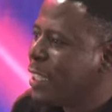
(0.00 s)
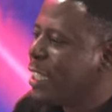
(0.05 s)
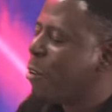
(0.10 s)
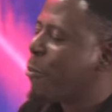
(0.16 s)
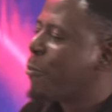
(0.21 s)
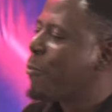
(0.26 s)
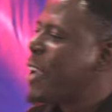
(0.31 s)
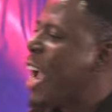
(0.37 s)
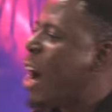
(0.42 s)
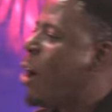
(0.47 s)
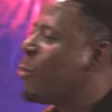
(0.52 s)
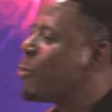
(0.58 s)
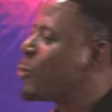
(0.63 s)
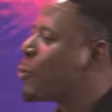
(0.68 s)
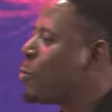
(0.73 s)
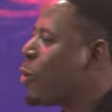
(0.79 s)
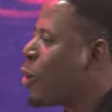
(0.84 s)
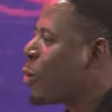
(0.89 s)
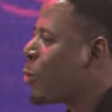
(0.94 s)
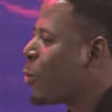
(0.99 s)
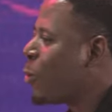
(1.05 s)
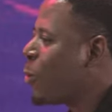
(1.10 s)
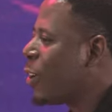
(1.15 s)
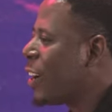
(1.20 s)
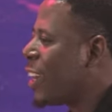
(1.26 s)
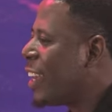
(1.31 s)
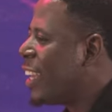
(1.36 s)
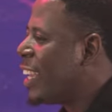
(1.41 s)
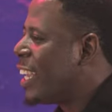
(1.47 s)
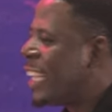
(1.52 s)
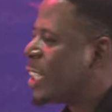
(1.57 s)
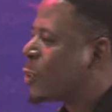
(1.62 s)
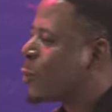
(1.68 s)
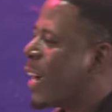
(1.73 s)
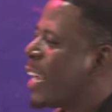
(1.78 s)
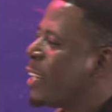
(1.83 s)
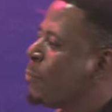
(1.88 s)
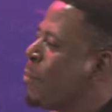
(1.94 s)
The fear of tomorrow
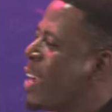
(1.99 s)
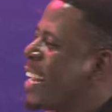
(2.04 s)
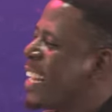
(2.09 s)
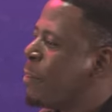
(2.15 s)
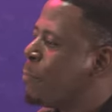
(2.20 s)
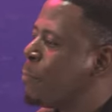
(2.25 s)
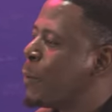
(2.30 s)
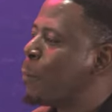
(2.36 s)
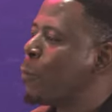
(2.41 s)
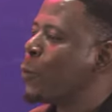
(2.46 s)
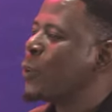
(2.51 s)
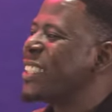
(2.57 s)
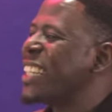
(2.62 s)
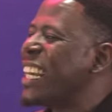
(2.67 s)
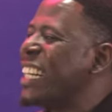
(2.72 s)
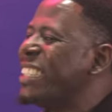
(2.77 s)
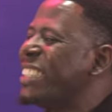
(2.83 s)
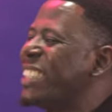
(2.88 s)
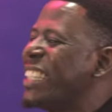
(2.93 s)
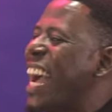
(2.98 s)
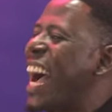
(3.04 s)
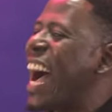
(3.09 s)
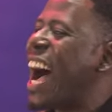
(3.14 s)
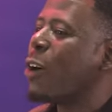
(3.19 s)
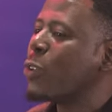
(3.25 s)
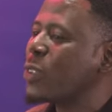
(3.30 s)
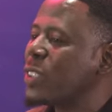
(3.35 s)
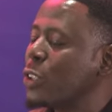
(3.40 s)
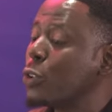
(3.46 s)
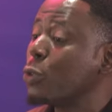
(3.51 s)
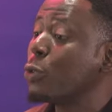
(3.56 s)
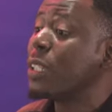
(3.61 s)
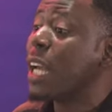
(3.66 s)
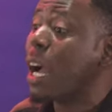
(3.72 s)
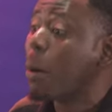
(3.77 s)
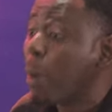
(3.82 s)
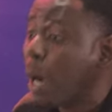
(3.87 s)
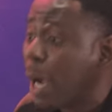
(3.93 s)
is why many people sell their houses to
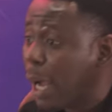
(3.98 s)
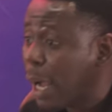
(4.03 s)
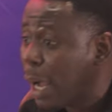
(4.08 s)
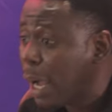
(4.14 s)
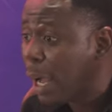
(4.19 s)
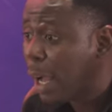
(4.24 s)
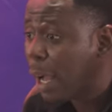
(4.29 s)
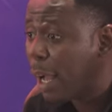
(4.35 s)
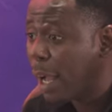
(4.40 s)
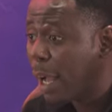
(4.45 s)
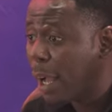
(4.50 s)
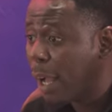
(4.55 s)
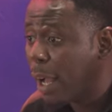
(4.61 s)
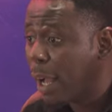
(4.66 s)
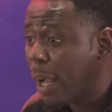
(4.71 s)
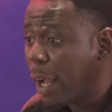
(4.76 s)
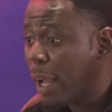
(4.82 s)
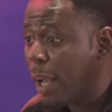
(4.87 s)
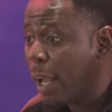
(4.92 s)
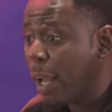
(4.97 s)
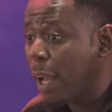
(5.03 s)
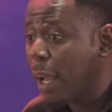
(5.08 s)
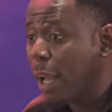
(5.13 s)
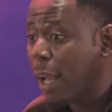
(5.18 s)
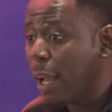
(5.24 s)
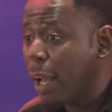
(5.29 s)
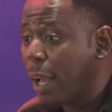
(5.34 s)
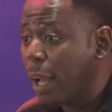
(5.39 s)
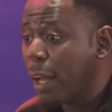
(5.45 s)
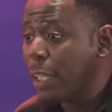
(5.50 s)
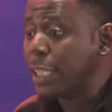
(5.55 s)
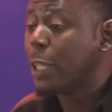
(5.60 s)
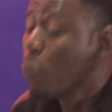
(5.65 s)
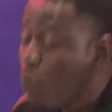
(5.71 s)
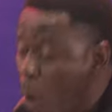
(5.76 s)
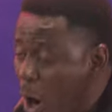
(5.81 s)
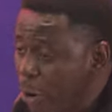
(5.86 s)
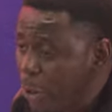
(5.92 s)
japa.
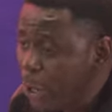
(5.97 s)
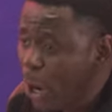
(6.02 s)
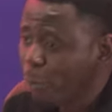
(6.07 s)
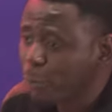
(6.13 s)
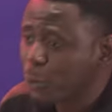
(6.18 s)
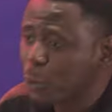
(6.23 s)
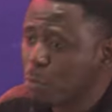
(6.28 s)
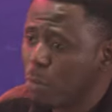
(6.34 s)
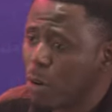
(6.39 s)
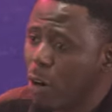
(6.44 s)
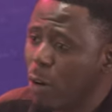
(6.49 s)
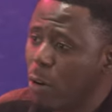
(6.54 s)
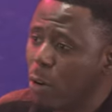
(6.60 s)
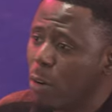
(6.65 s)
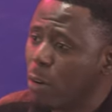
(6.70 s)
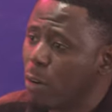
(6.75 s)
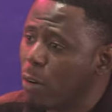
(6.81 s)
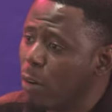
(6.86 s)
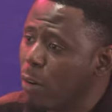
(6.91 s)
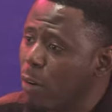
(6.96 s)
The worry of tomorrow.